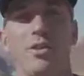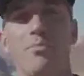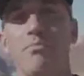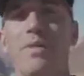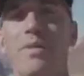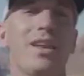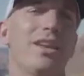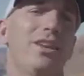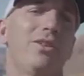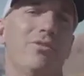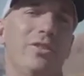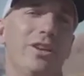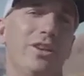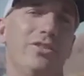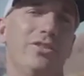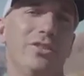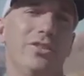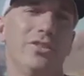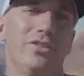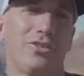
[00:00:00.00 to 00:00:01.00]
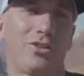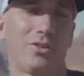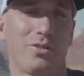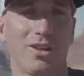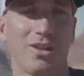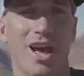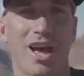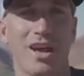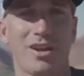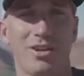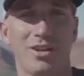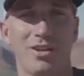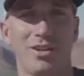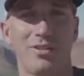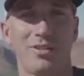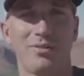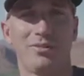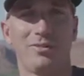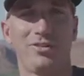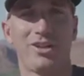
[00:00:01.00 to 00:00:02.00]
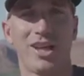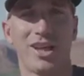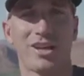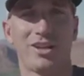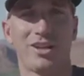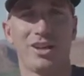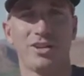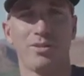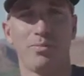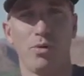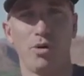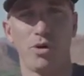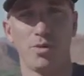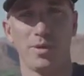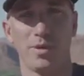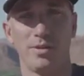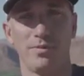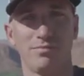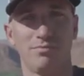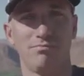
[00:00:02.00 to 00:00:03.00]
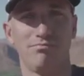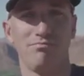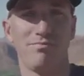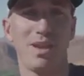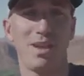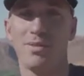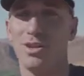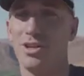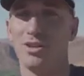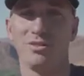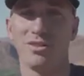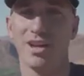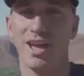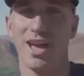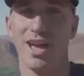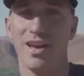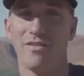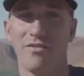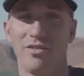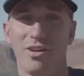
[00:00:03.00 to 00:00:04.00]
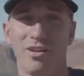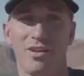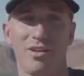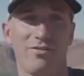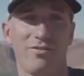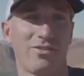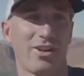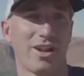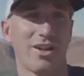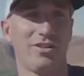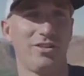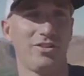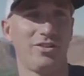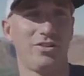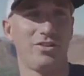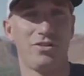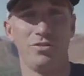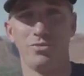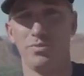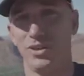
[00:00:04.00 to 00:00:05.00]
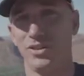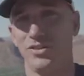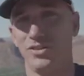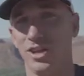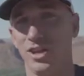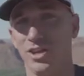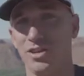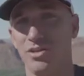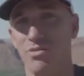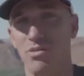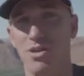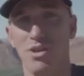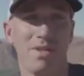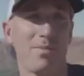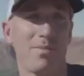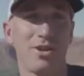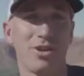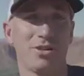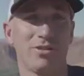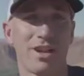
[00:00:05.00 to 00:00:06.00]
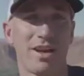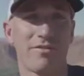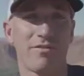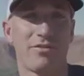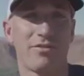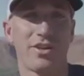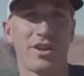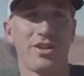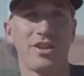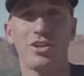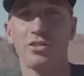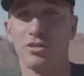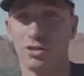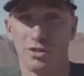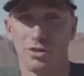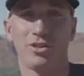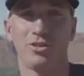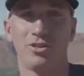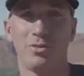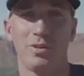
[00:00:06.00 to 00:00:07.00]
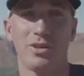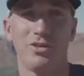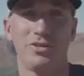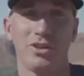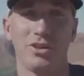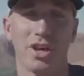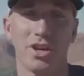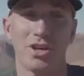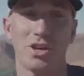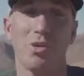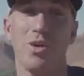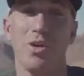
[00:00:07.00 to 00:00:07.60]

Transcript: are many reasons to rely on a static line deployment. Maybe you don't have a friend to PCA you. Maybe you don't have a friend that you trust to PCA you.